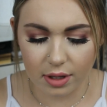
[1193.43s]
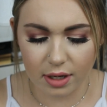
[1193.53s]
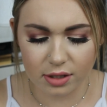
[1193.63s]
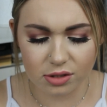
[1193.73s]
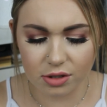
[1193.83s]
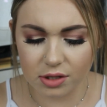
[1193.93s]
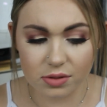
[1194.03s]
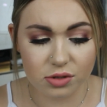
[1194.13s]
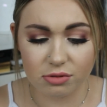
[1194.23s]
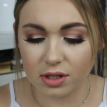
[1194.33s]
and I just thought this
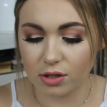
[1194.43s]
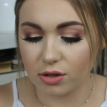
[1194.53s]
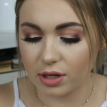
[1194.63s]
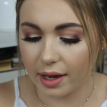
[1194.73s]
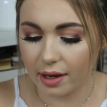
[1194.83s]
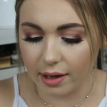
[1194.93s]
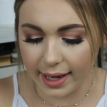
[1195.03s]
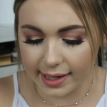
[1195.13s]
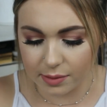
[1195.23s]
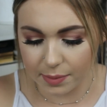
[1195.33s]
was really unique. I
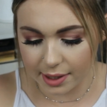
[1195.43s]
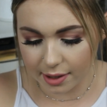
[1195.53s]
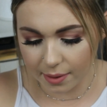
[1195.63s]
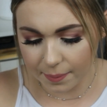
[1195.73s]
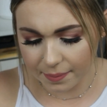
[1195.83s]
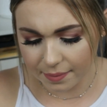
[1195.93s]
had to pick it up.